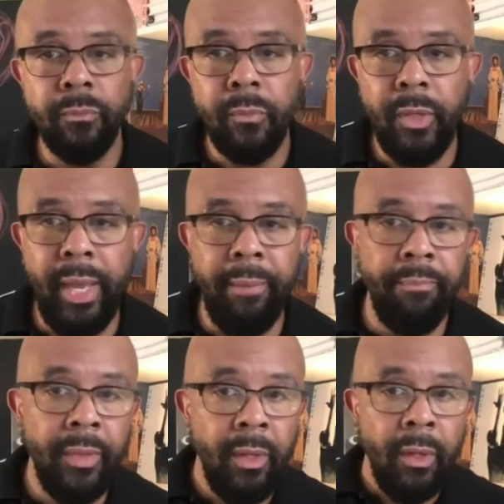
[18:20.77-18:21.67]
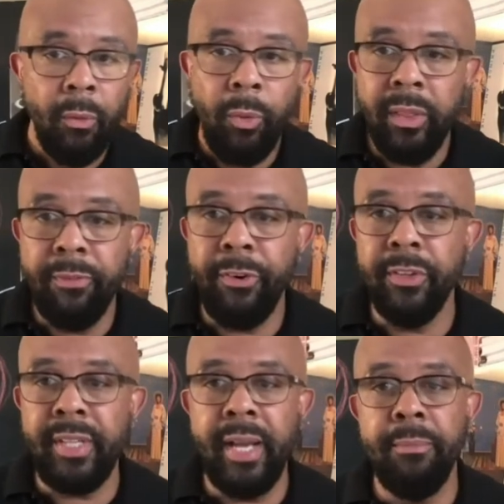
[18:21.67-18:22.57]
Okay, one of the
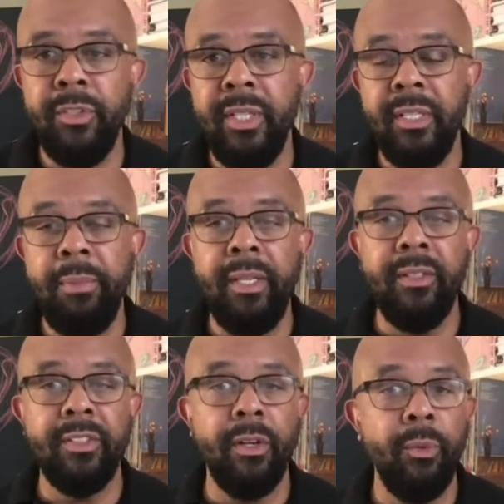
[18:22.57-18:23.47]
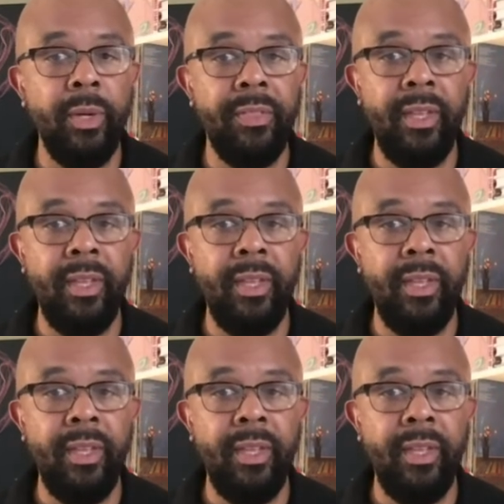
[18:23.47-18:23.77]
first items you need to be concerned with